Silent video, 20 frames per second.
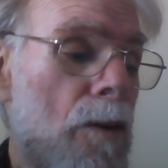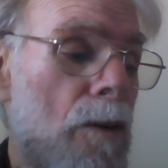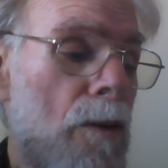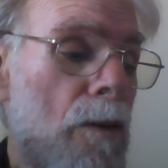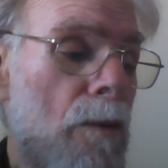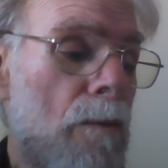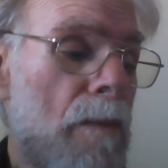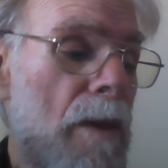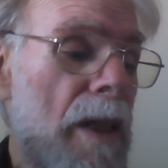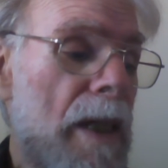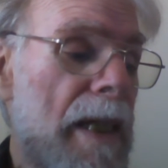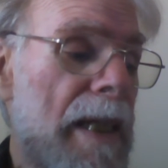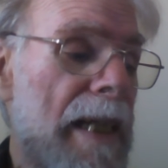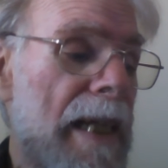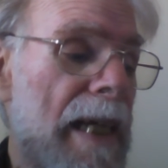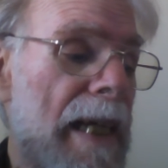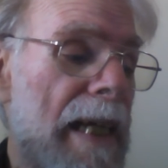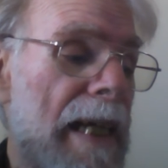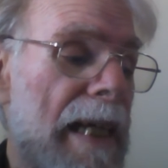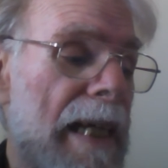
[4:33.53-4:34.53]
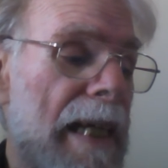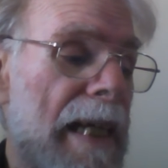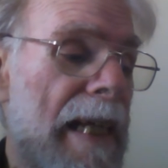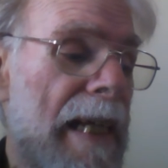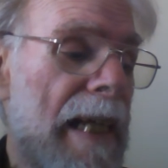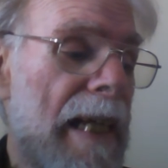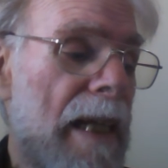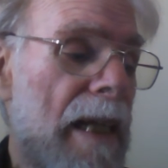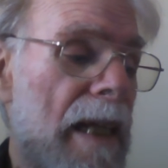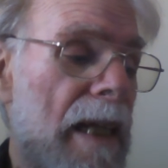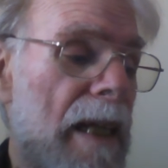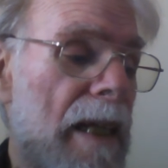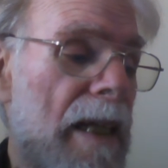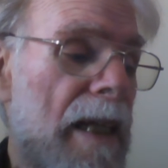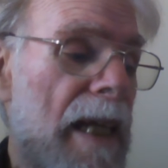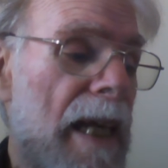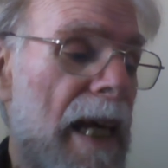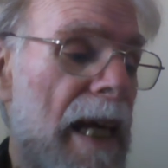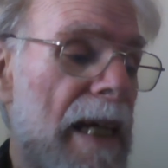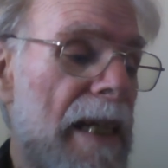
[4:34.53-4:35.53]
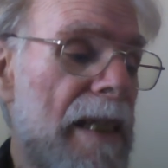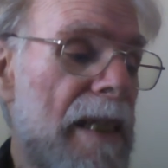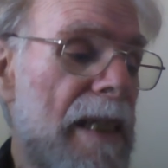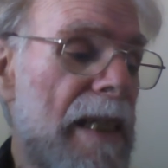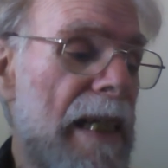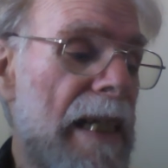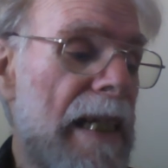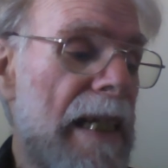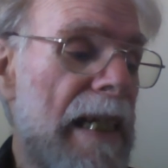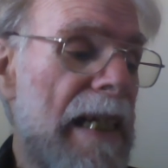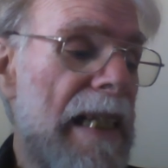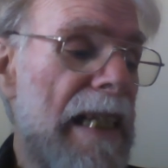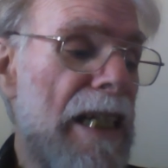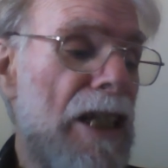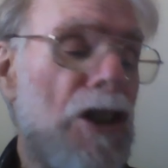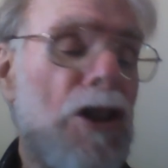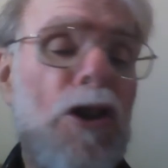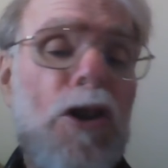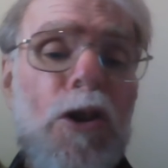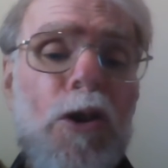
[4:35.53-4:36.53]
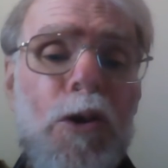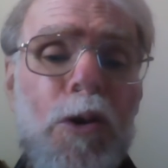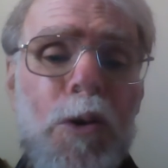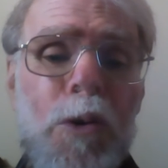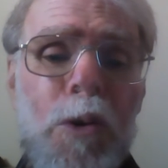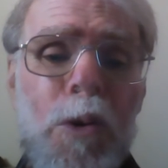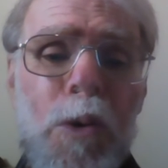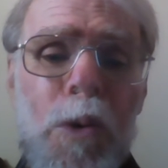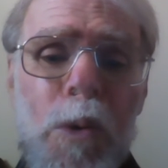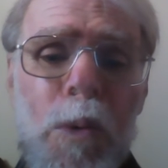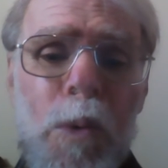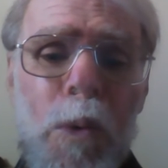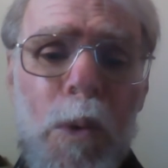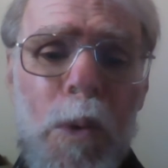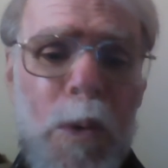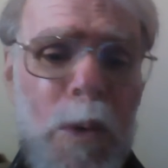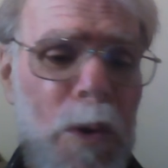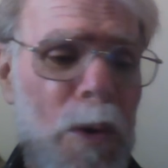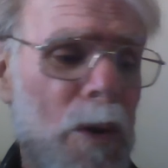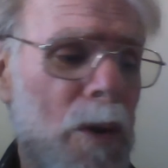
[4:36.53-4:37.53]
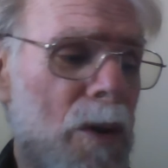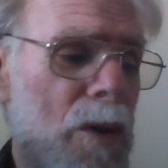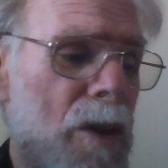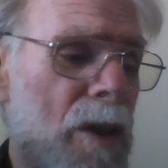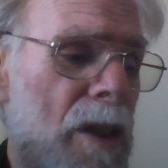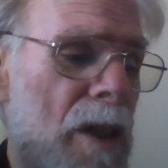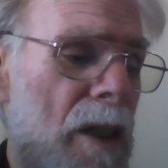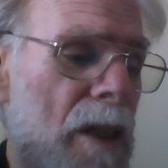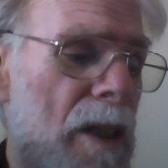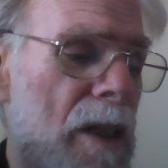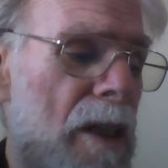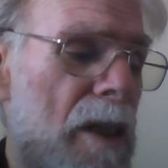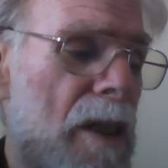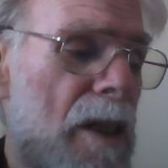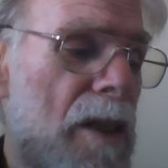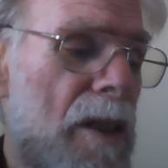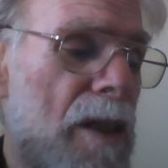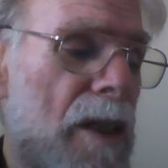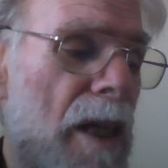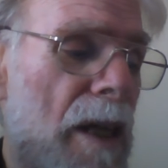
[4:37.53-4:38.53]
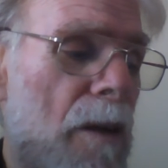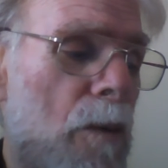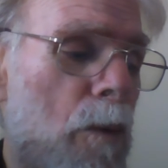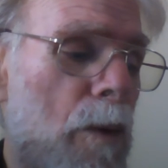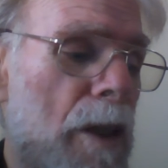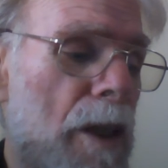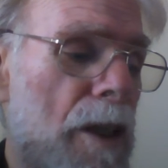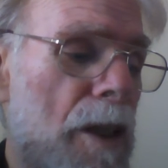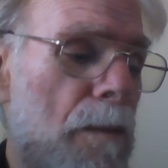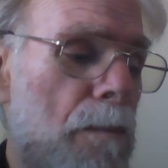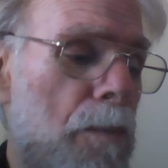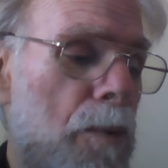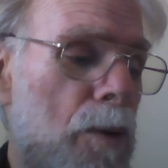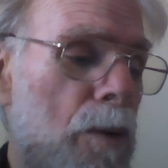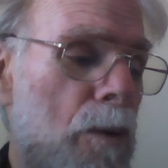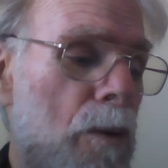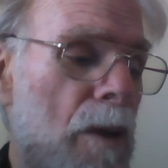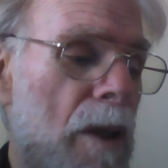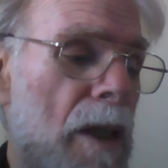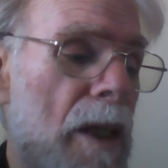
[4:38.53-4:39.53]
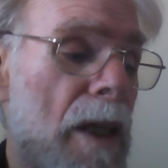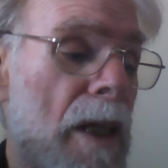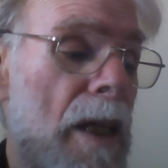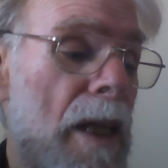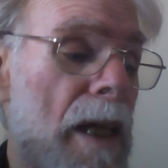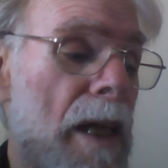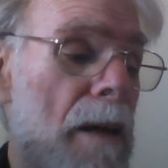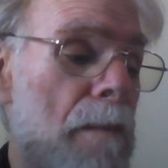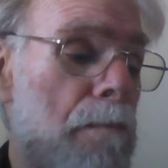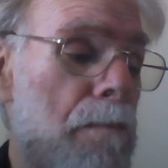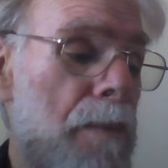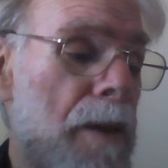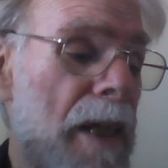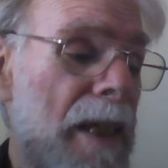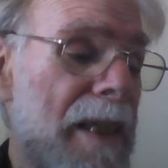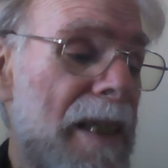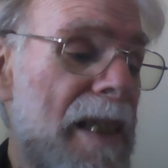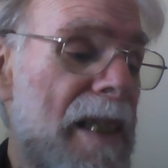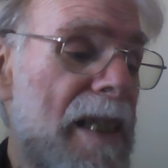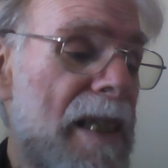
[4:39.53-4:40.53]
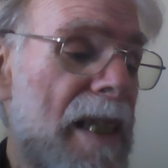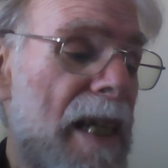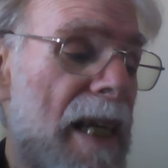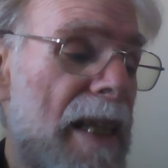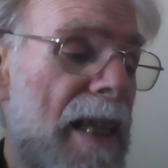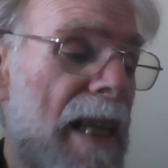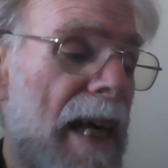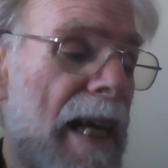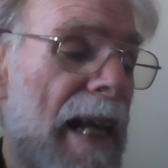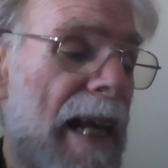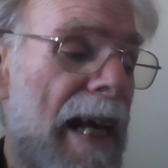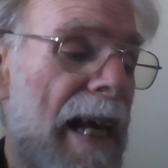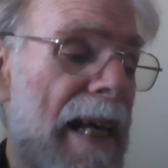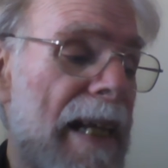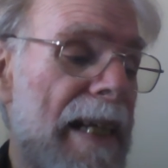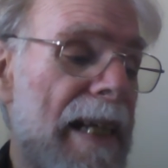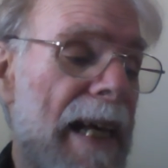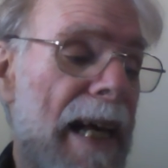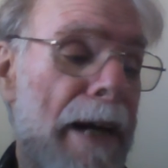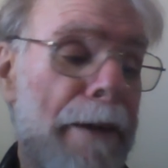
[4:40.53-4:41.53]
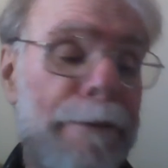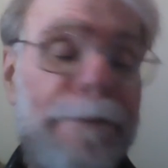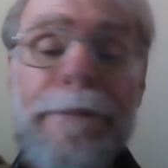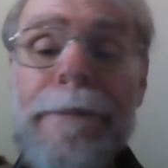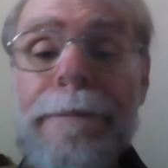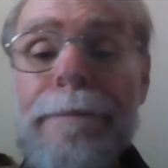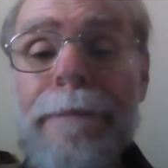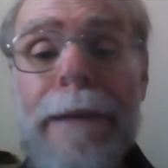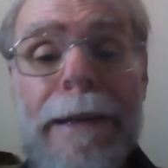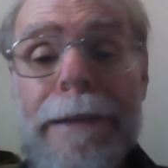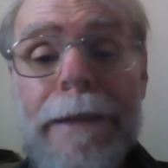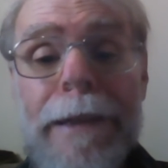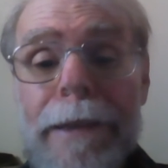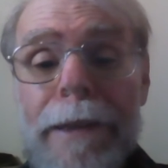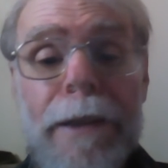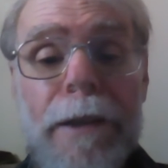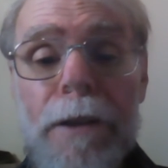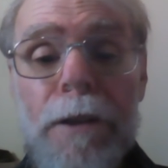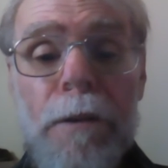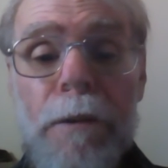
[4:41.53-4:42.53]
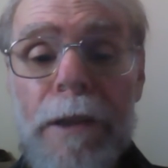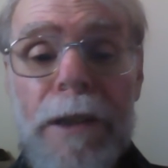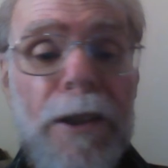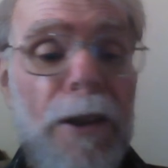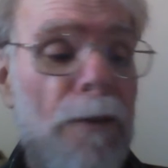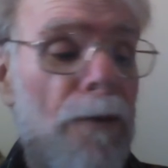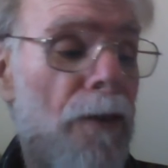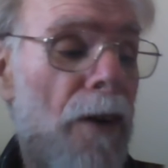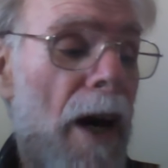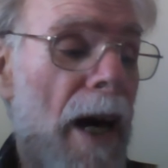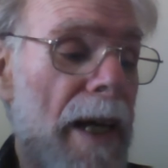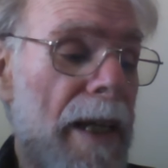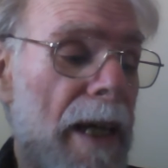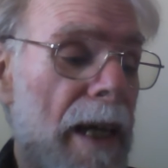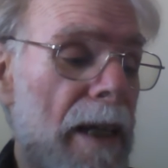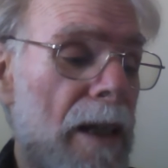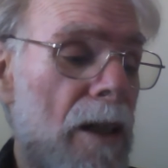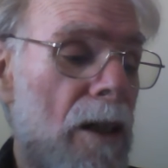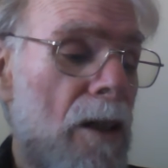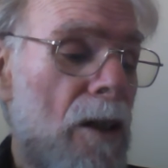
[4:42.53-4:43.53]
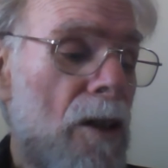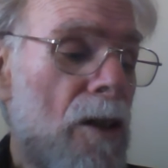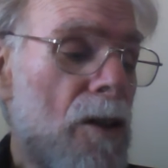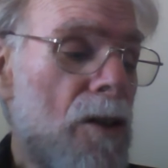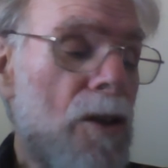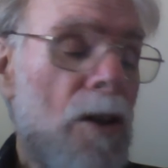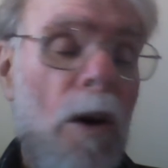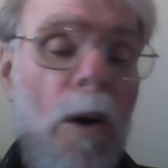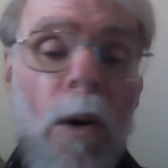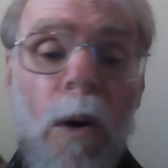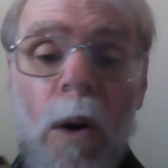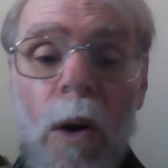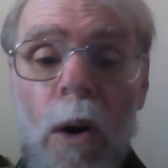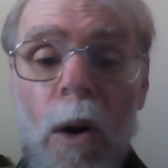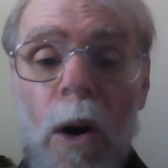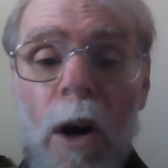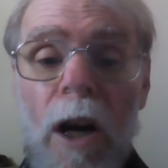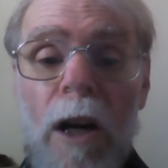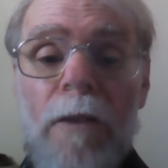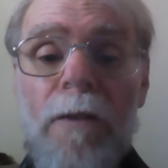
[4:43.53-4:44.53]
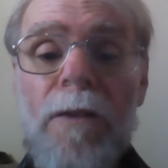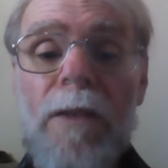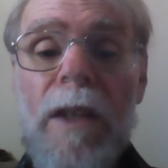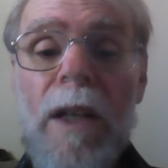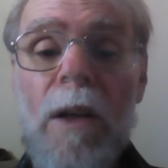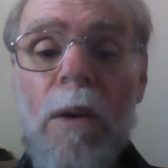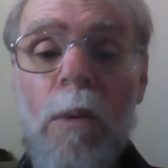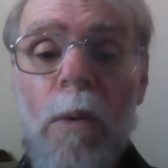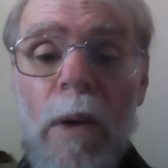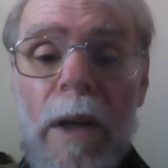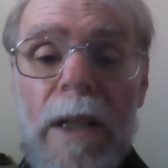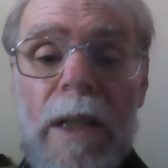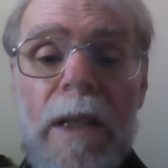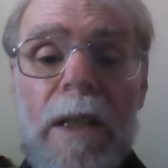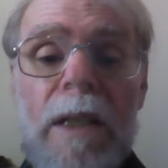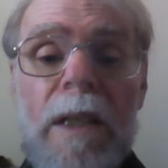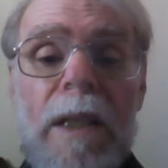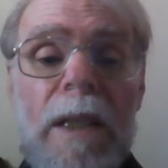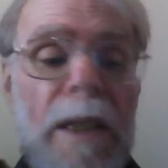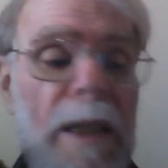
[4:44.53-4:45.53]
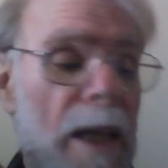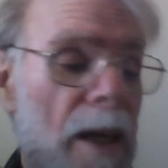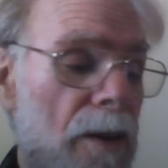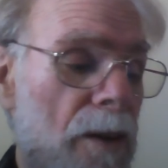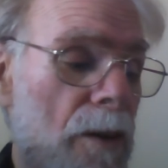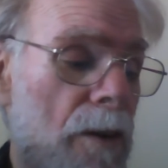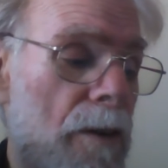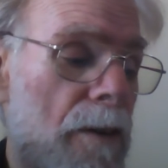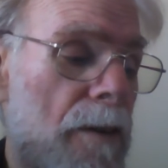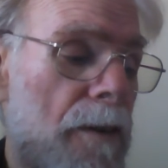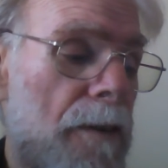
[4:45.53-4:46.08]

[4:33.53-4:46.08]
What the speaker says: "You mean in case it is two woozles," said Winnie the Pooh, and Piglet said that anyhow they had nothing to do until Friday, so off they went together.